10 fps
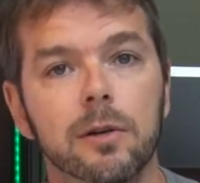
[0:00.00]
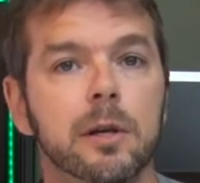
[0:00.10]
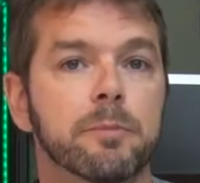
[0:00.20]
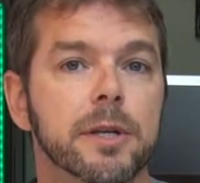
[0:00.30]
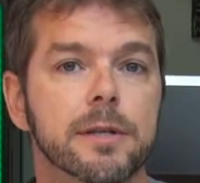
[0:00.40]

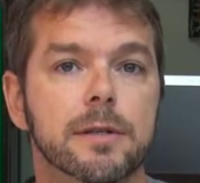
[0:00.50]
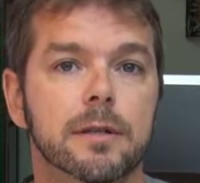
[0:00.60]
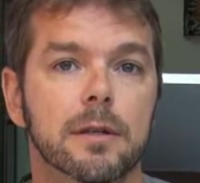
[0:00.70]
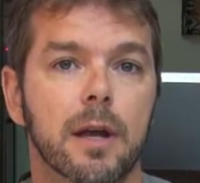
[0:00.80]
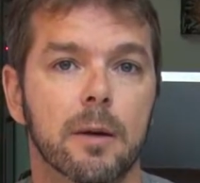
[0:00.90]

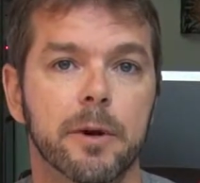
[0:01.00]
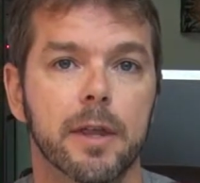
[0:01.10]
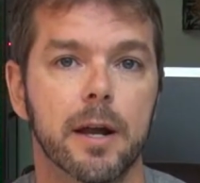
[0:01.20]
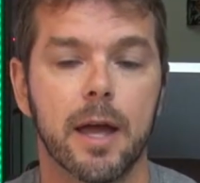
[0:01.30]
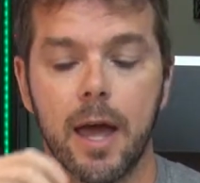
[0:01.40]
Olympus camera
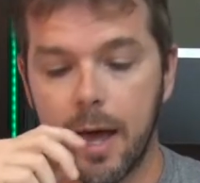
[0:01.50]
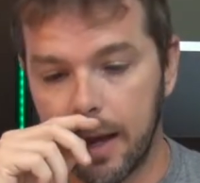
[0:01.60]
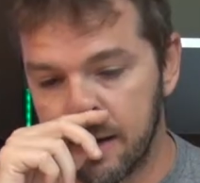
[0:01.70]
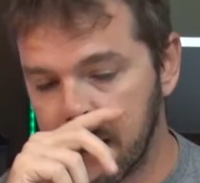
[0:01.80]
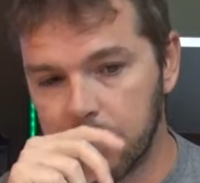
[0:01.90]
that I
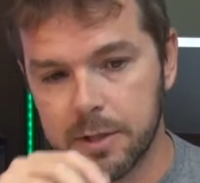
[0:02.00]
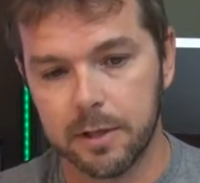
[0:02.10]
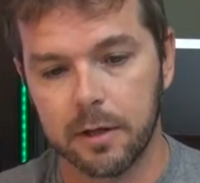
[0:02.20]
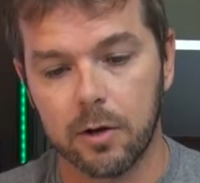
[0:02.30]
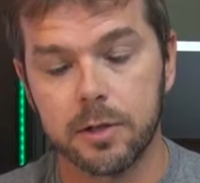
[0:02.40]
had that was
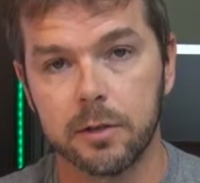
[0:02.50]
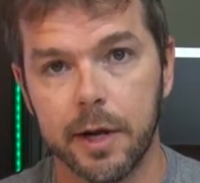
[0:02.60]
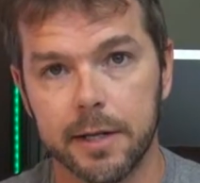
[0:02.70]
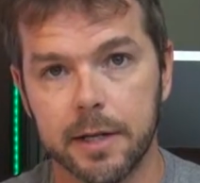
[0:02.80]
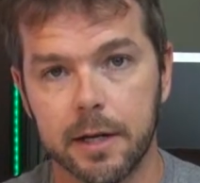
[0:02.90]
also
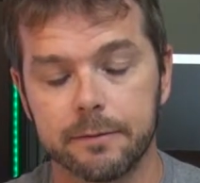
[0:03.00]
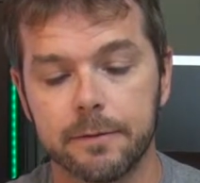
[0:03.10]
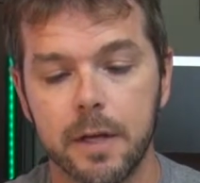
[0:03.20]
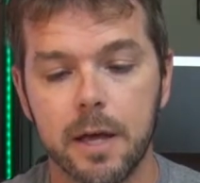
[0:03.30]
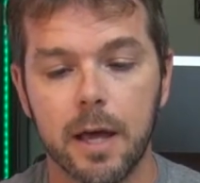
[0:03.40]
a Tough.